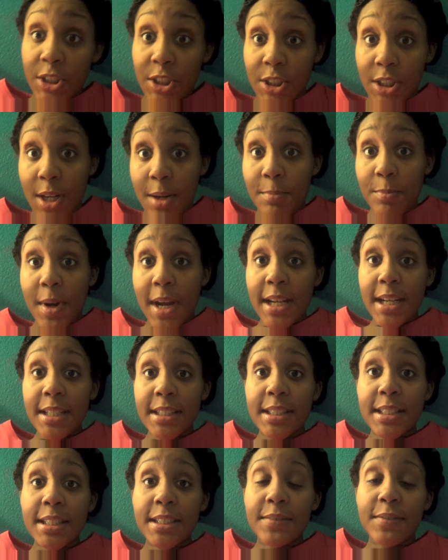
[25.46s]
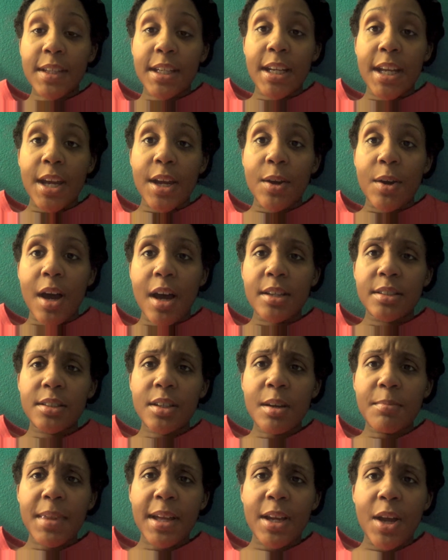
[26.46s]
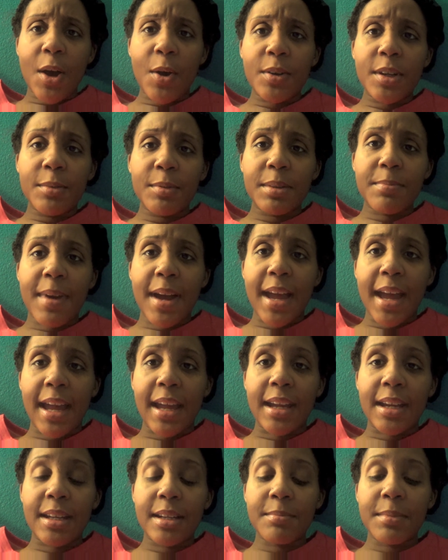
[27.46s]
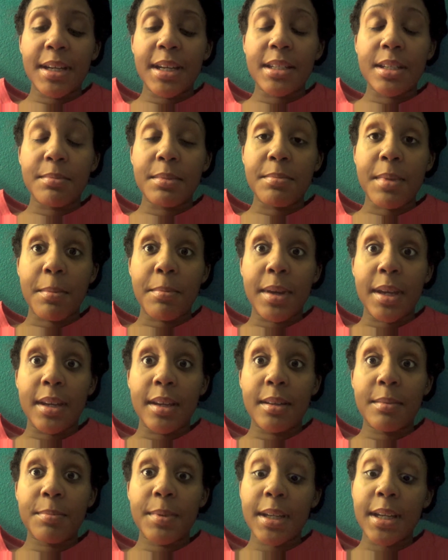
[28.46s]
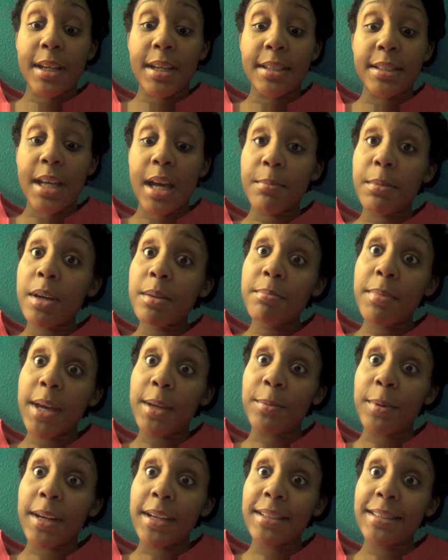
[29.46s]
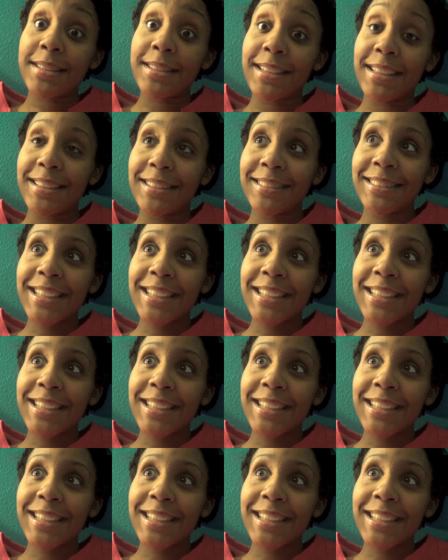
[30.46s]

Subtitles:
jump right into this video. Also, I'm like holding it with my hand because I'm in my bed because I'm on bed rest.